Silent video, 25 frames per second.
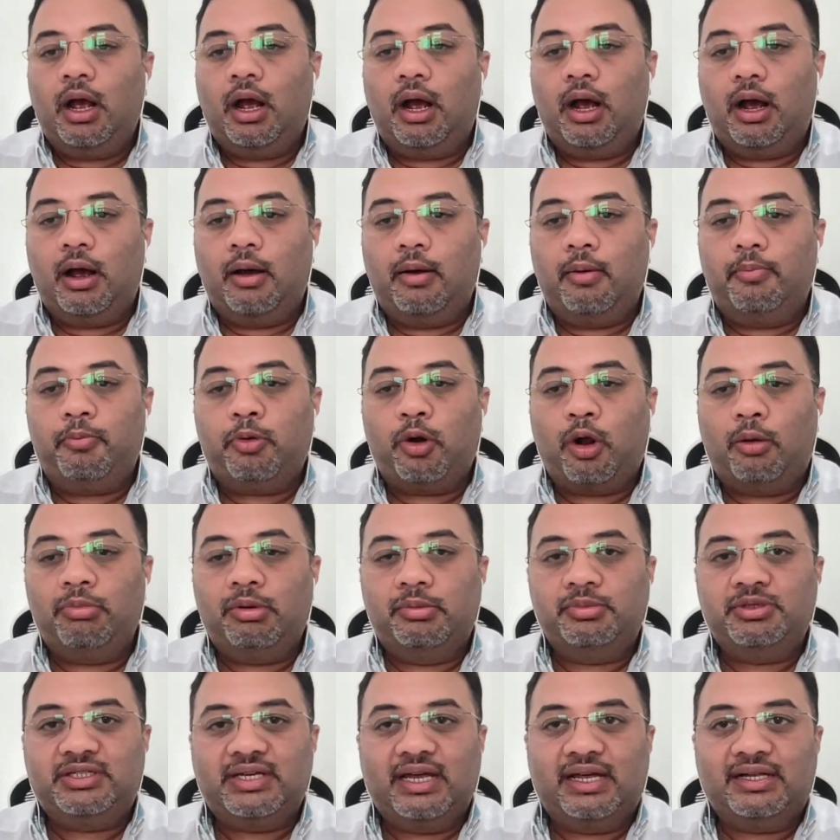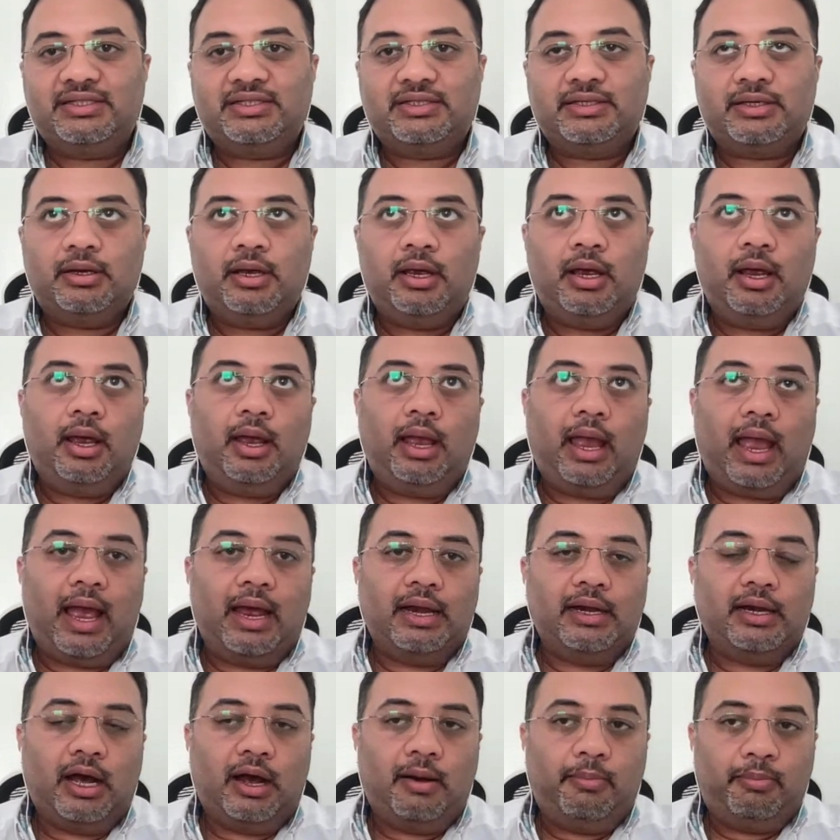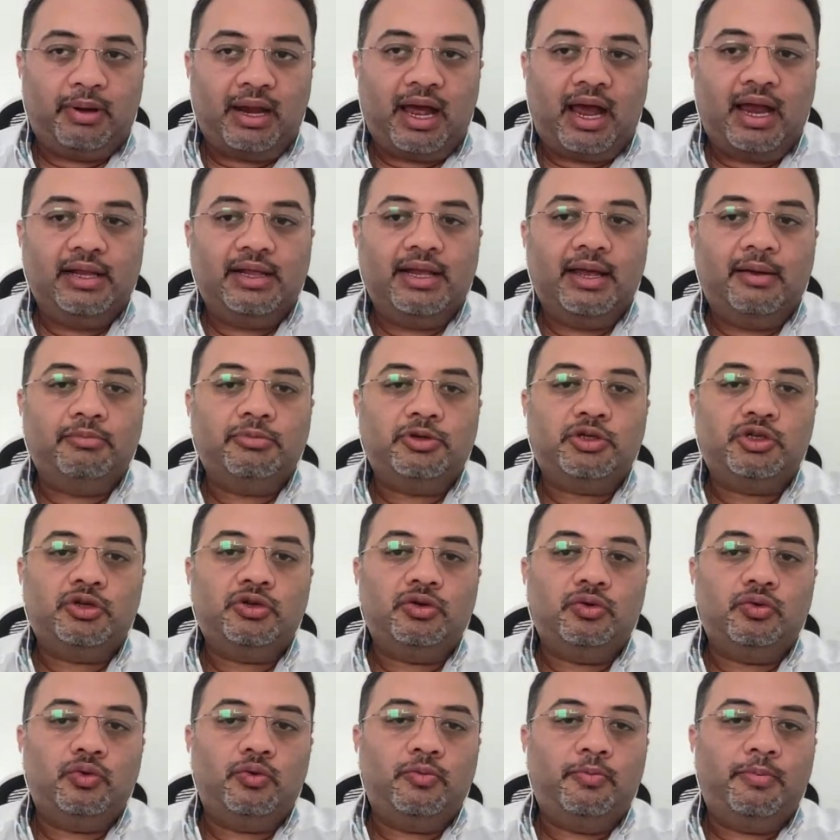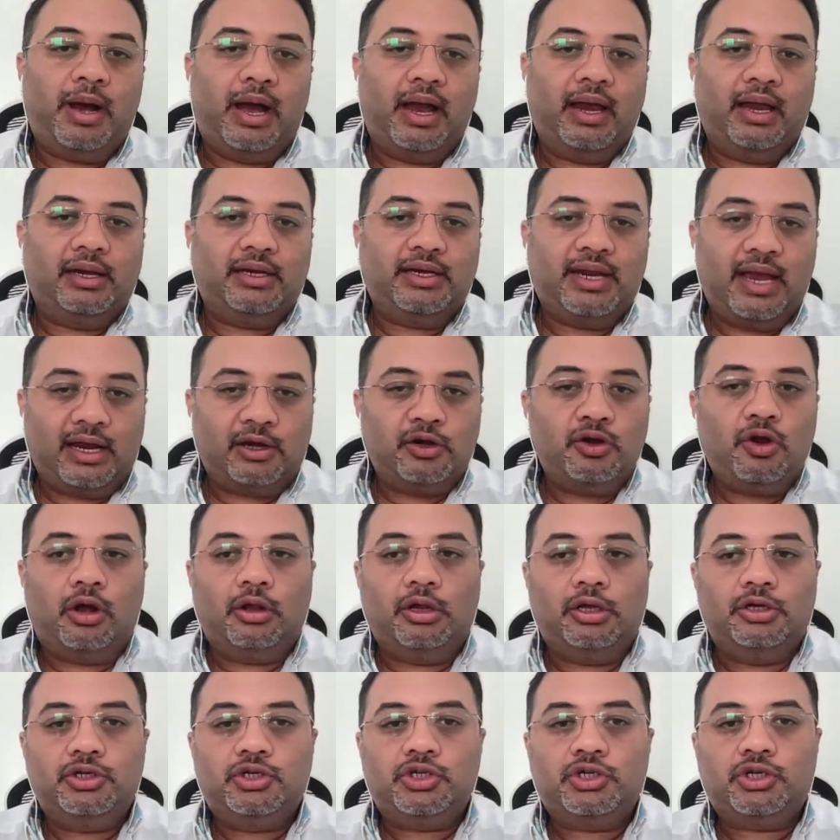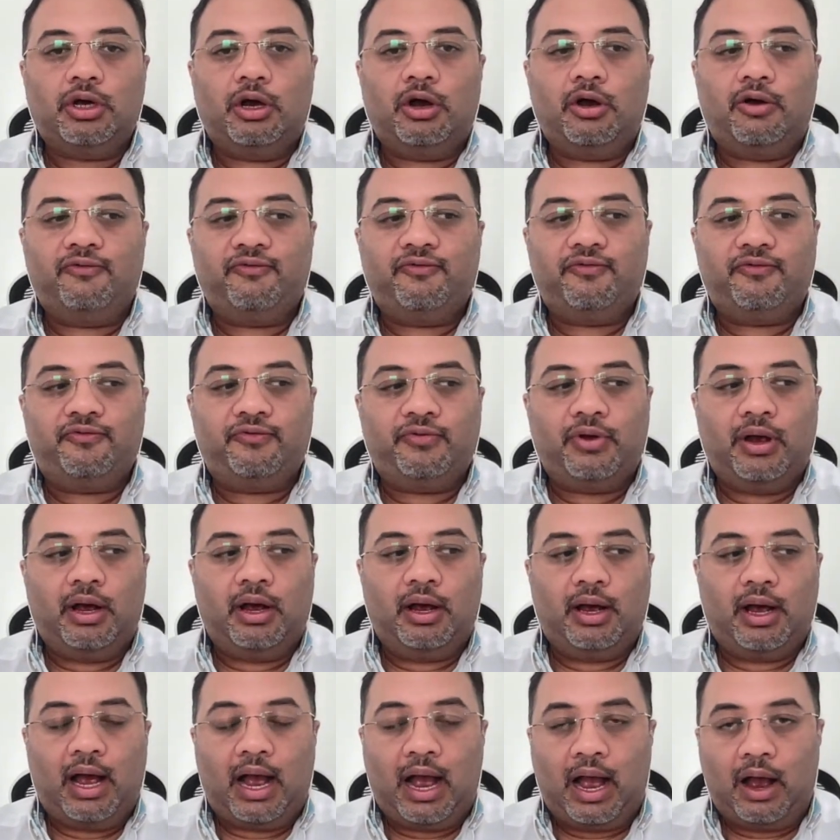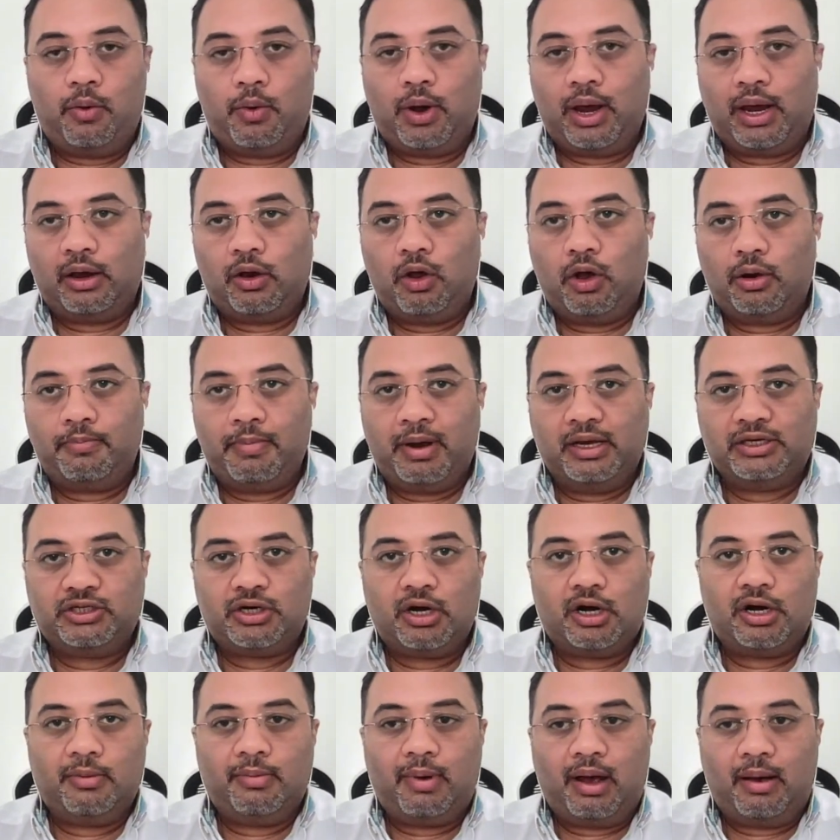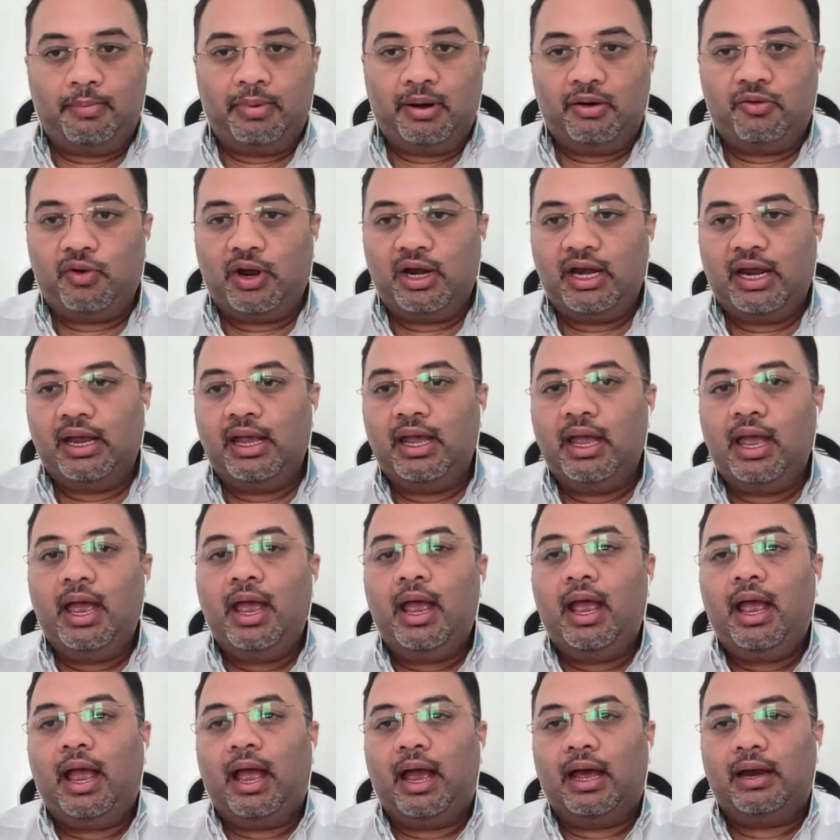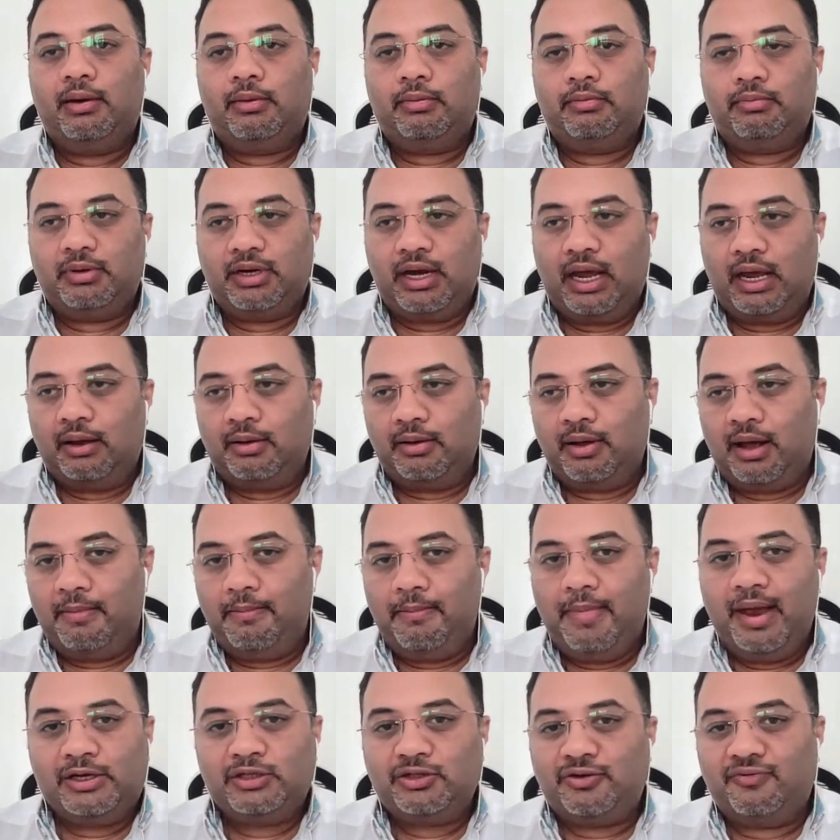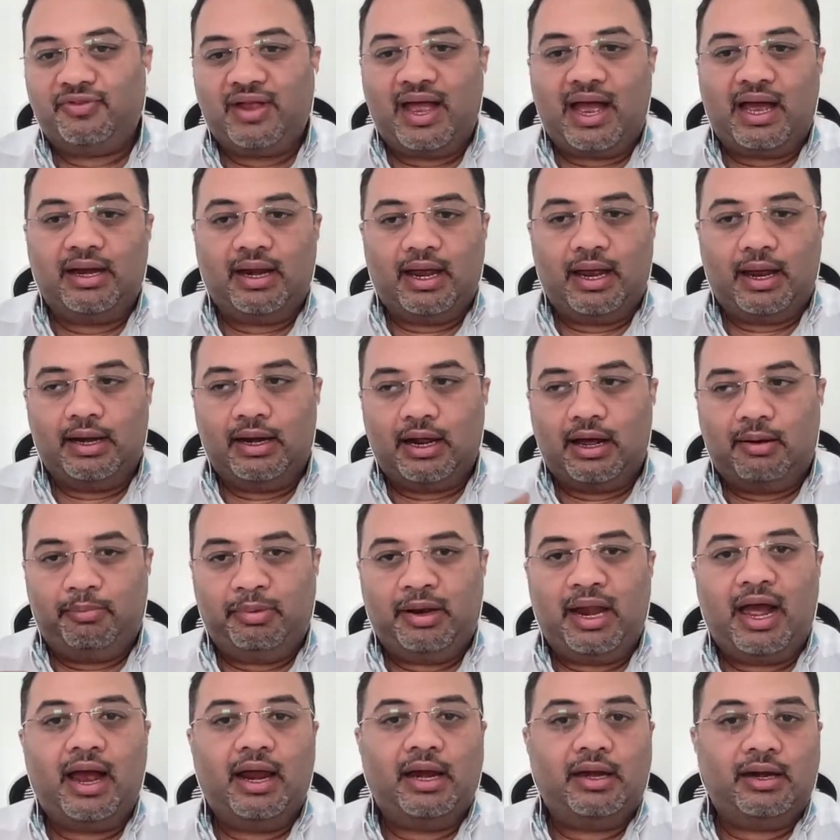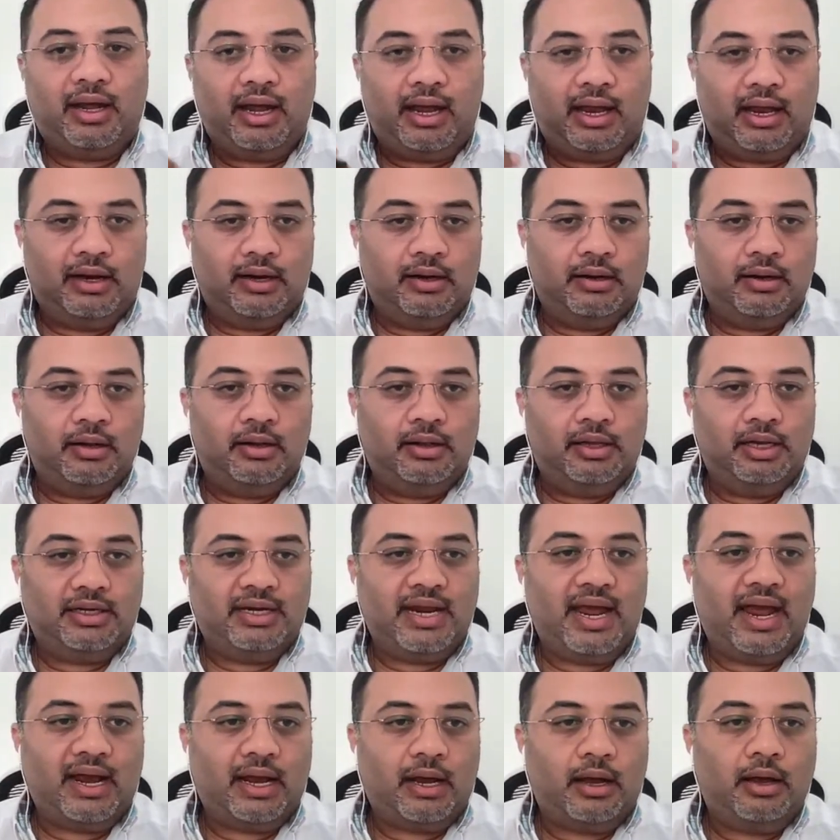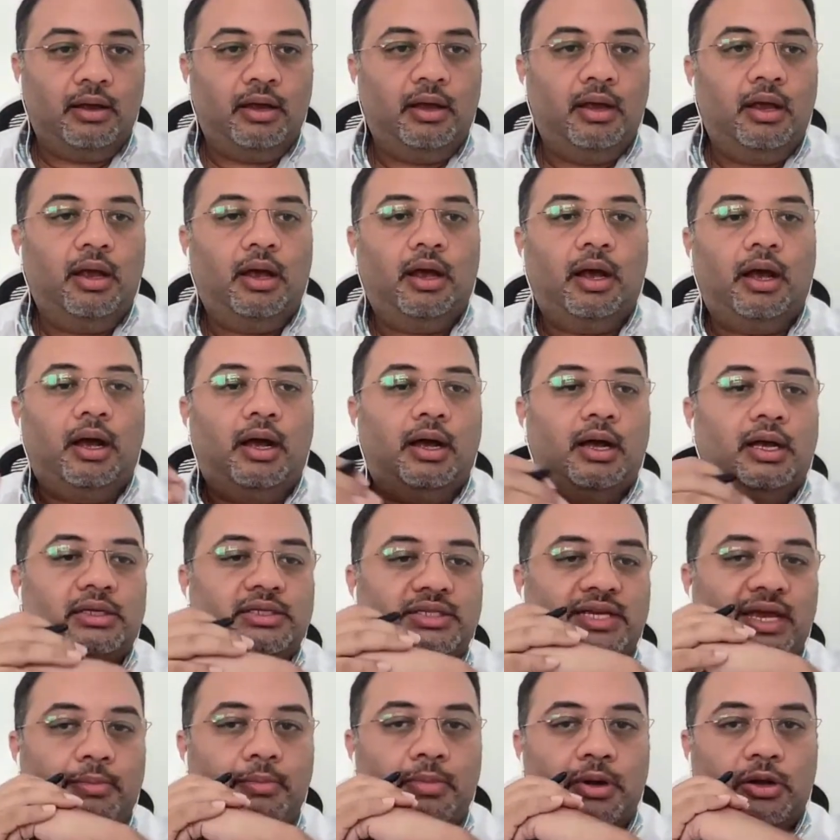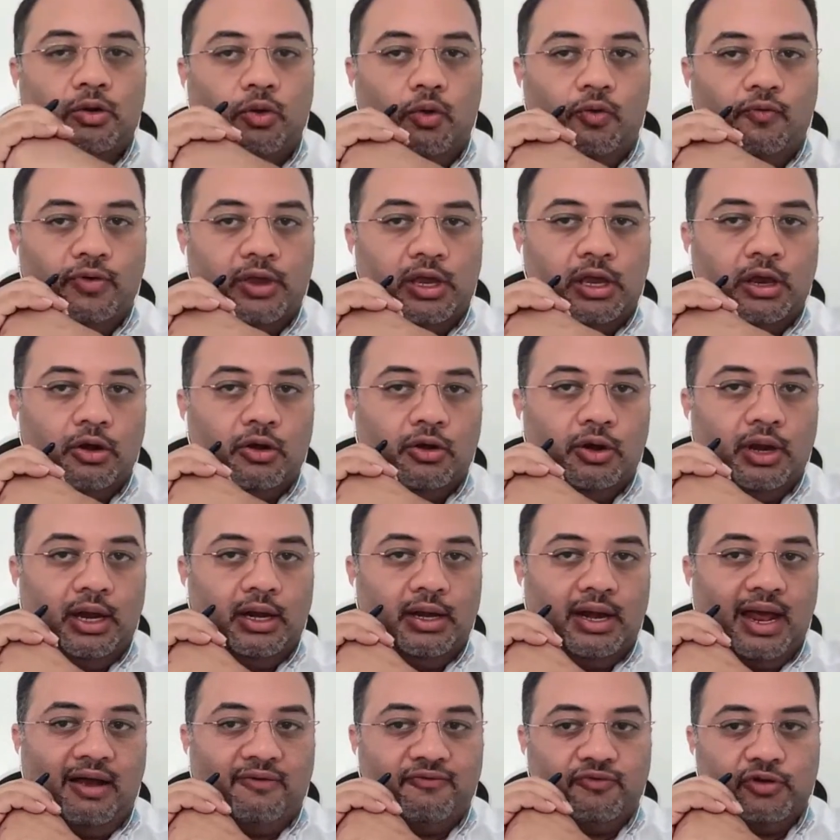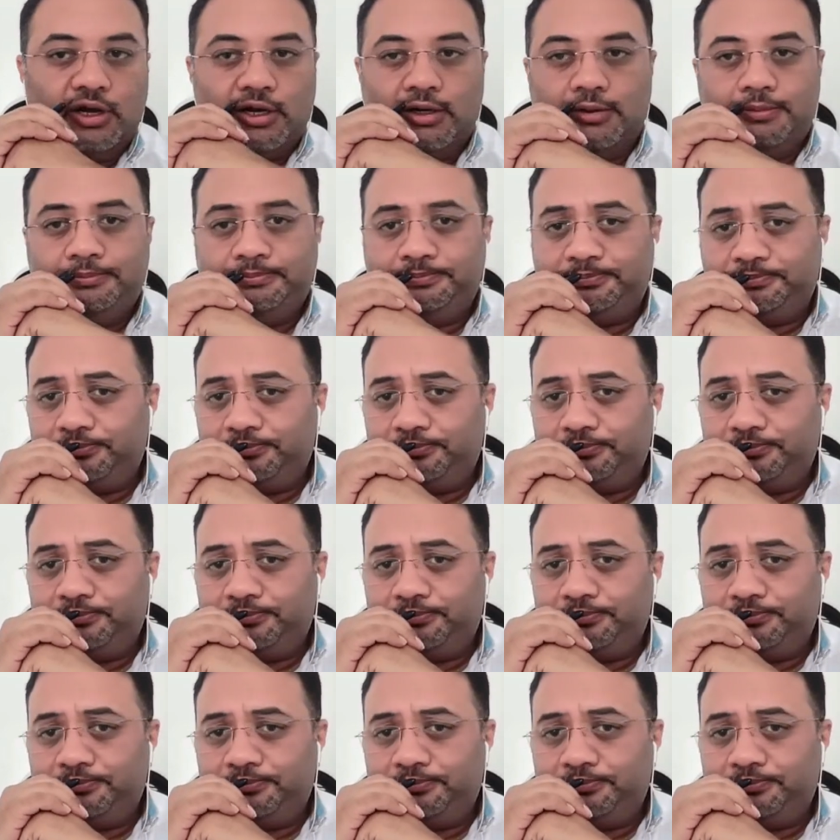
uh, problem sets, and apply them to my tech knowledge of uh, how I got my startup up and running, and take a mix of that and apply it in the tech uh, segment over here in Africa.